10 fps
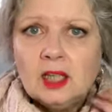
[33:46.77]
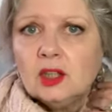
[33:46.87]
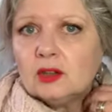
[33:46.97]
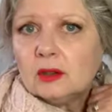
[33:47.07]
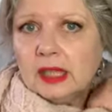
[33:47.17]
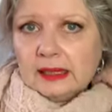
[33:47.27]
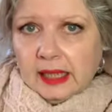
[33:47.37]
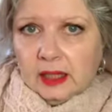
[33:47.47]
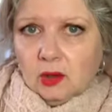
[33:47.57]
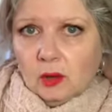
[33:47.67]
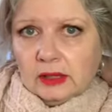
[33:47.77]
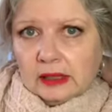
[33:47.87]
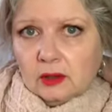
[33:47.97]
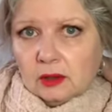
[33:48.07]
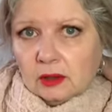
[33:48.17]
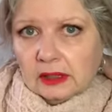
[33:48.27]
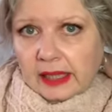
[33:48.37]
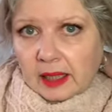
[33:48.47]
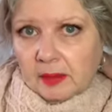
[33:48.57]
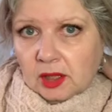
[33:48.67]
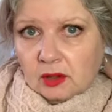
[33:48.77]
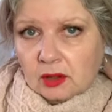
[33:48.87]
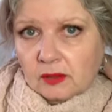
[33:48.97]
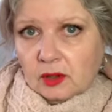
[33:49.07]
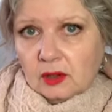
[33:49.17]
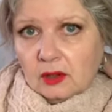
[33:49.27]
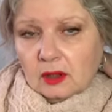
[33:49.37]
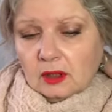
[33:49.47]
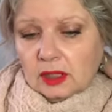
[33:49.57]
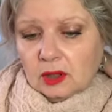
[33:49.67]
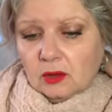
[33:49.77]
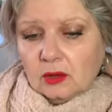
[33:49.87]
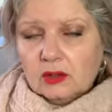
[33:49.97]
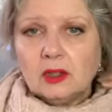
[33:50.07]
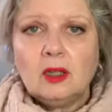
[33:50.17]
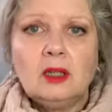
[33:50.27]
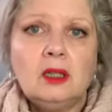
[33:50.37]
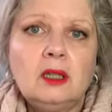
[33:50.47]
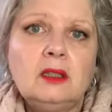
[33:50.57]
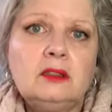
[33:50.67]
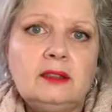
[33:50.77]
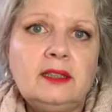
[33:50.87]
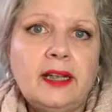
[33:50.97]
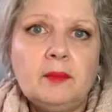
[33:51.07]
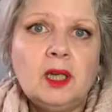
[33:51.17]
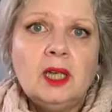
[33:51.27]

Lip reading: so that I know that the diameter of the needles are the same